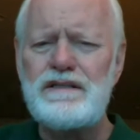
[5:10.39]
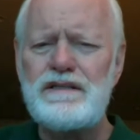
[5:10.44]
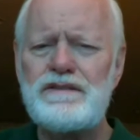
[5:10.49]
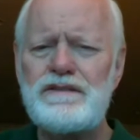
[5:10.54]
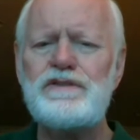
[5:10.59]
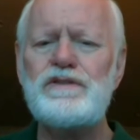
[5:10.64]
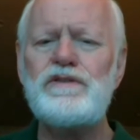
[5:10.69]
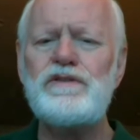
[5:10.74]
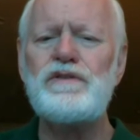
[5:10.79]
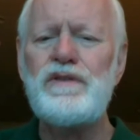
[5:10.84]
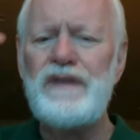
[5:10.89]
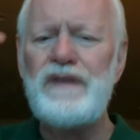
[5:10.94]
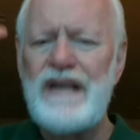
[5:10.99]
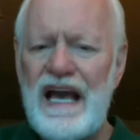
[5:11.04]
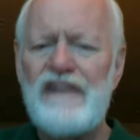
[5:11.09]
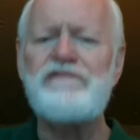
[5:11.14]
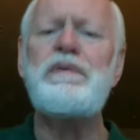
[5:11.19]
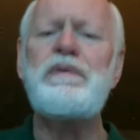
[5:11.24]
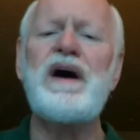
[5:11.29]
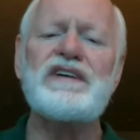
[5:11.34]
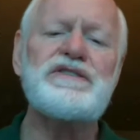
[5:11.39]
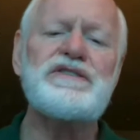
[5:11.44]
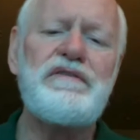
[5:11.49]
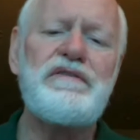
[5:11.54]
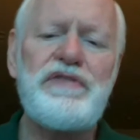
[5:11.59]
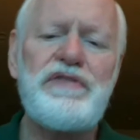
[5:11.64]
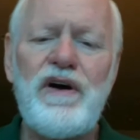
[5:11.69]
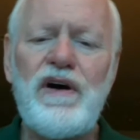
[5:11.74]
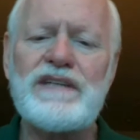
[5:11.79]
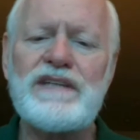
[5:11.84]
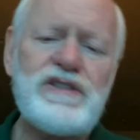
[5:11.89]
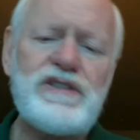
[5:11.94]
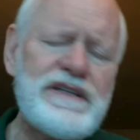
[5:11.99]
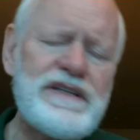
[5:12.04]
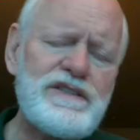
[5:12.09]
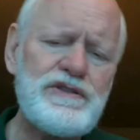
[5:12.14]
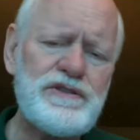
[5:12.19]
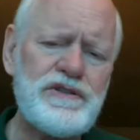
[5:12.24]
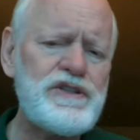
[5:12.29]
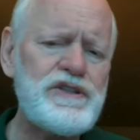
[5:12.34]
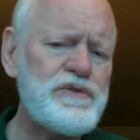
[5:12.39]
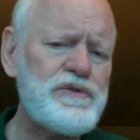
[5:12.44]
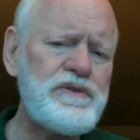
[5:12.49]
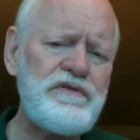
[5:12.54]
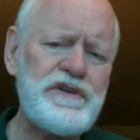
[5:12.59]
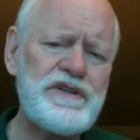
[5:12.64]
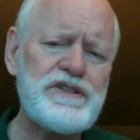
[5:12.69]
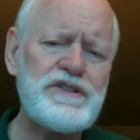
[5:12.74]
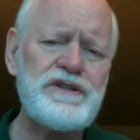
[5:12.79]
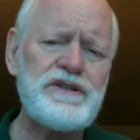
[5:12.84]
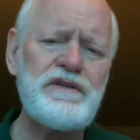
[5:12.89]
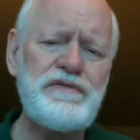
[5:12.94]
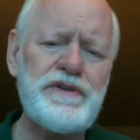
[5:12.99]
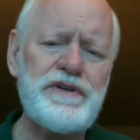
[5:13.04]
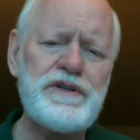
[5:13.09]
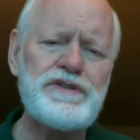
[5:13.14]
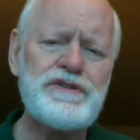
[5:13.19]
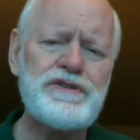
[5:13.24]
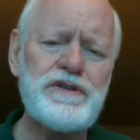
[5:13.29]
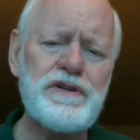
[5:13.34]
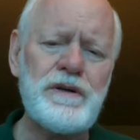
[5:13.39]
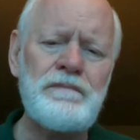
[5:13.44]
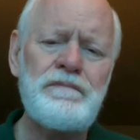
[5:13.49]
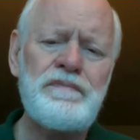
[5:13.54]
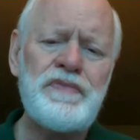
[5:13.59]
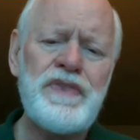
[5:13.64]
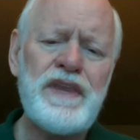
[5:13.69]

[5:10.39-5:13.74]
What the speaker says: to have positive thoughts, and it's good to envision the future.